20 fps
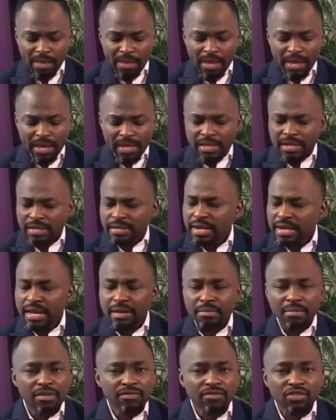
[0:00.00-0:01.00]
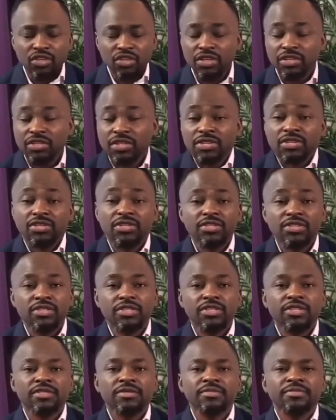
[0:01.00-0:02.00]
In the name of
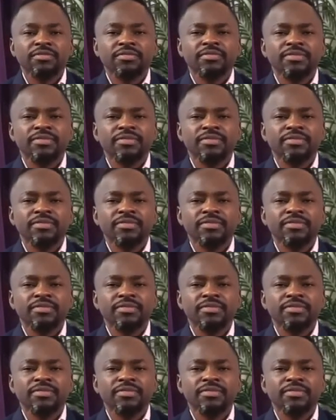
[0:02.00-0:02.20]
Jesus.